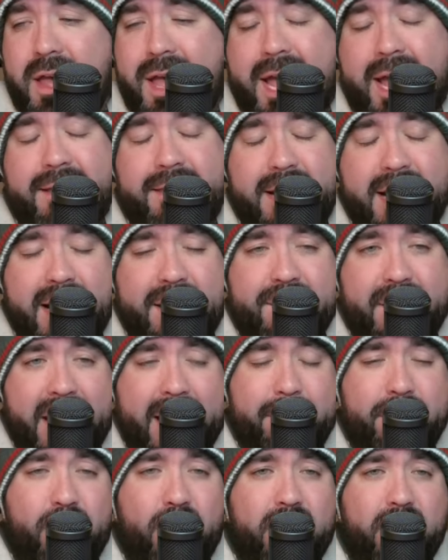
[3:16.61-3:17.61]
And then at
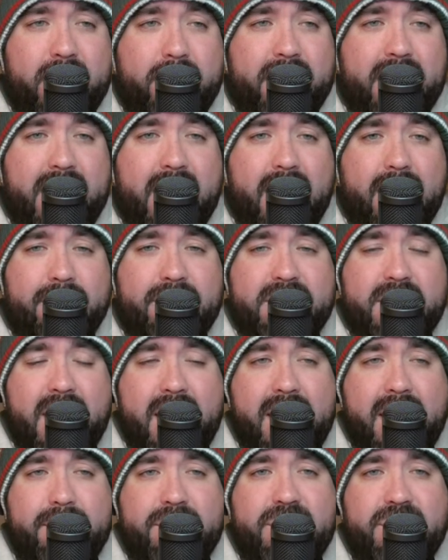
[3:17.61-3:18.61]
that point, it became
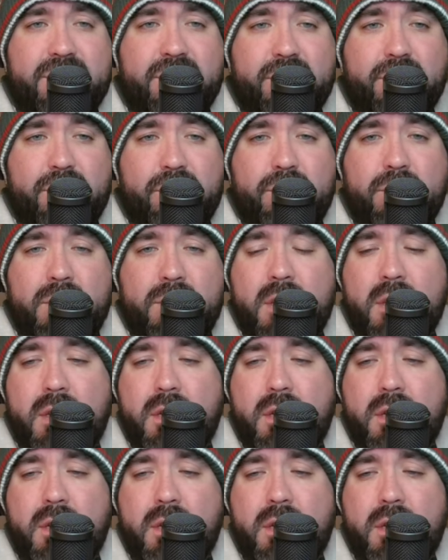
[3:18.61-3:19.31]
time to